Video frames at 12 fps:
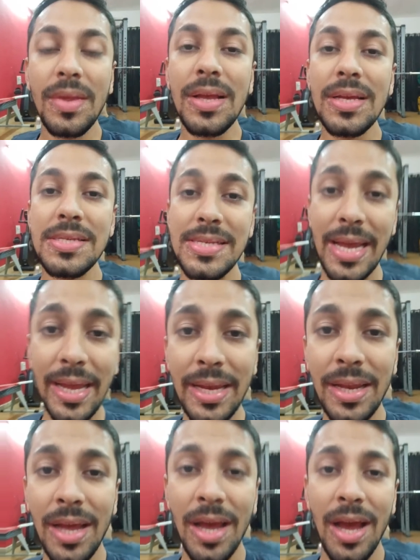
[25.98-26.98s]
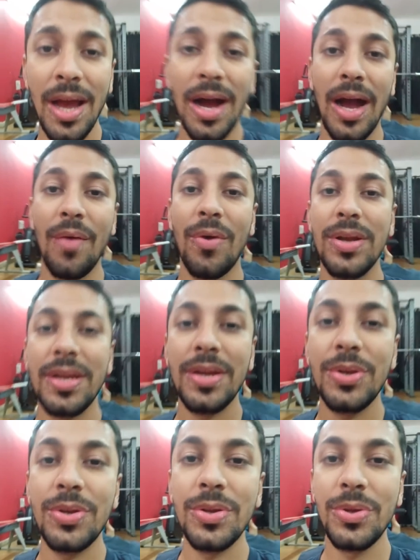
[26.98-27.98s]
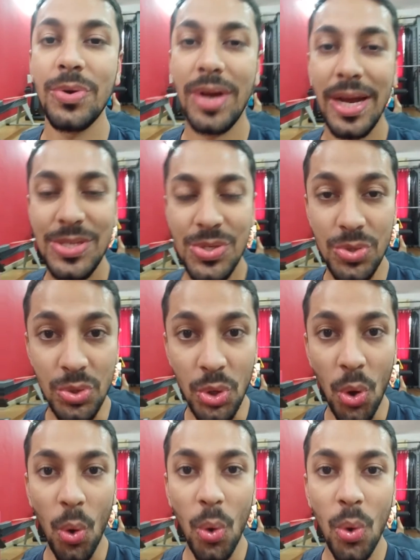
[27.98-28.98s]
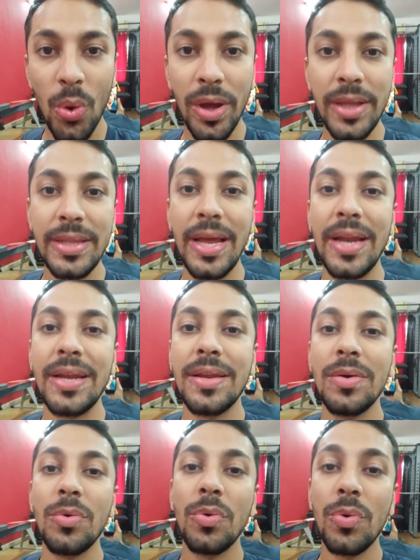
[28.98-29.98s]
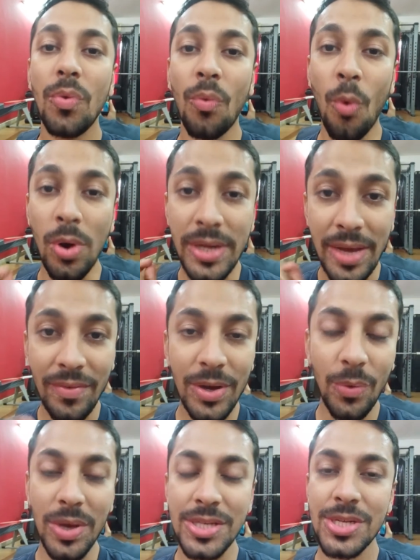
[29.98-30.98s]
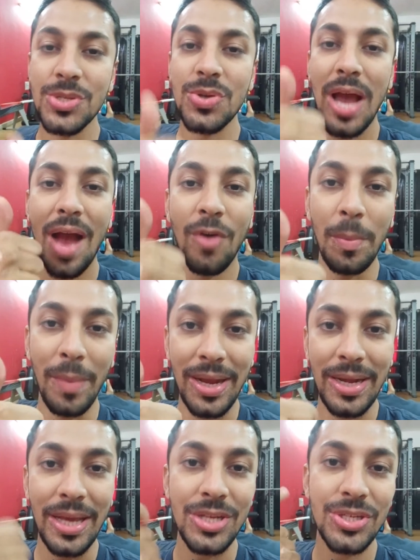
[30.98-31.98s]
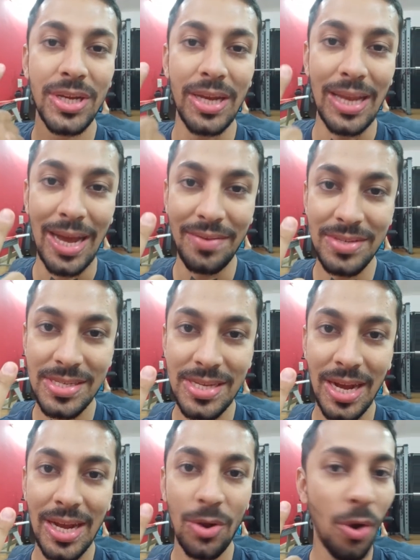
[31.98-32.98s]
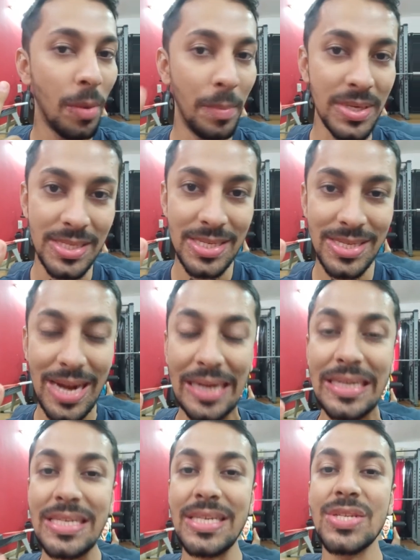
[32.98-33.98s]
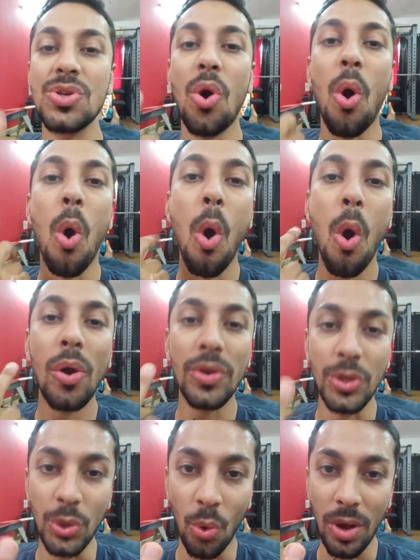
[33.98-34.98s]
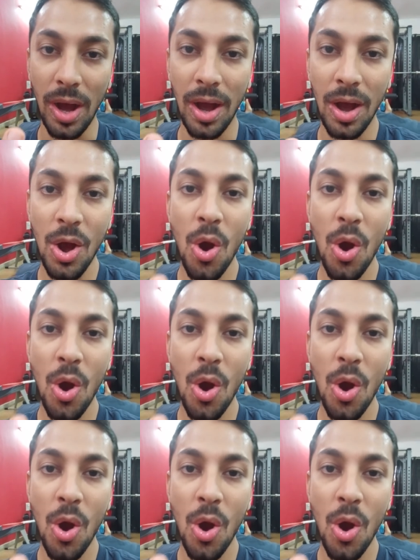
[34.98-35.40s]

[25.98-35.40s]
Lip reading: Second, I wanted you guys to know that whatever questions you have on meditation, lifestyle or business strategies or yoga